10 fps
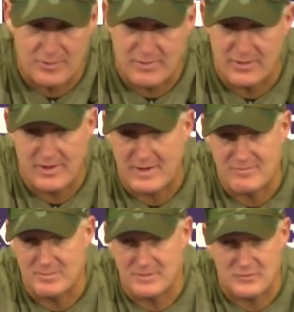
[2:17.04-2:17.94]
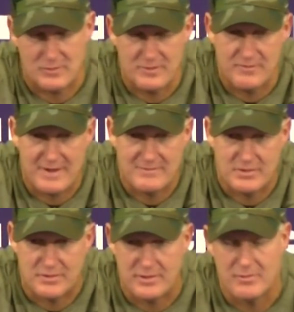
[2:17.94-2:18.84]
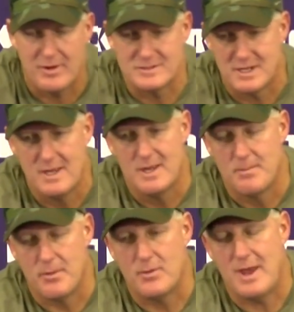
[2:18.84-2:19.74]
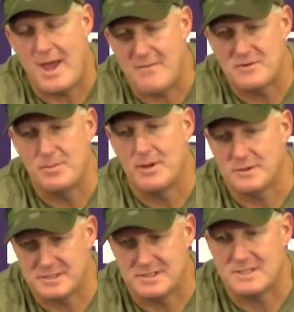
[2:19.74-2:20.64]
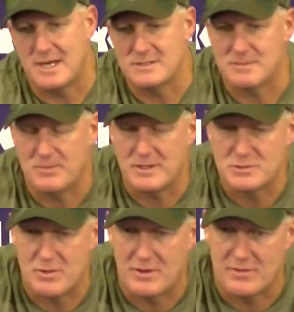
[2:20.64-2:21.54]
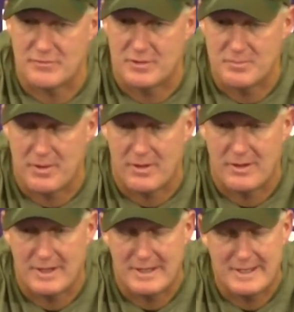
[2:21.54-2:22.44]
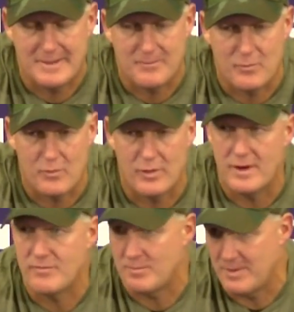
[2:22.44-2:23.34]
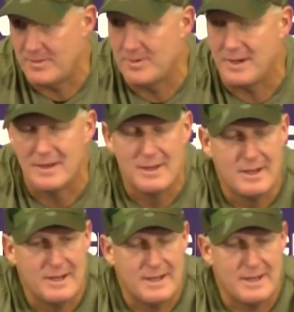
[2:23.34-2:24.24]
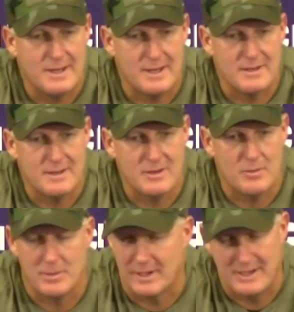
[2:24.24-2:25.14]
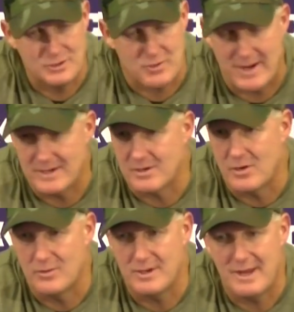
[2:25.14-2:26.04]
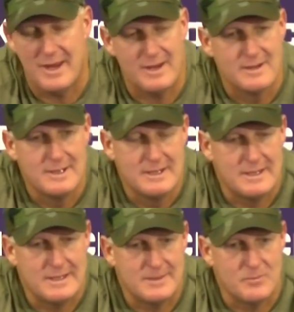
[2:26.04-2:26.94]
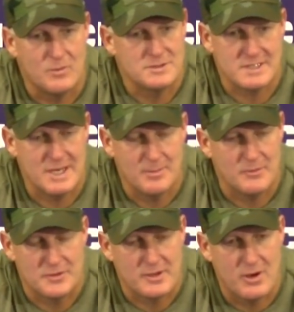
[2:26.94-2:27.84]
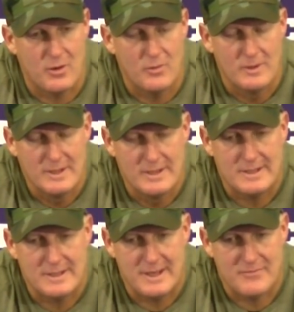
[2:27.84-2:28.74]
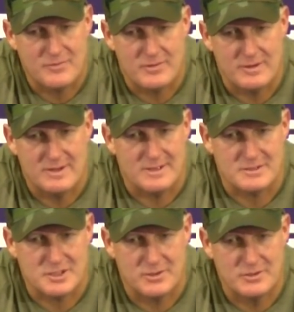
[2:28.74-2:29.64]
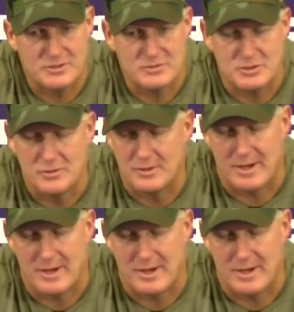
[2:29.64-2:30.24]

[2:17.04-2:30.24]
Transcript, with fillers: We'd rather have him in the twenty-five to thirty range. But we have to be able to sustain some things running the football, um, wherever it may be. Uh, and, you know, Malik tried to go today, um, wasn't able to go uh, after a, a series or two.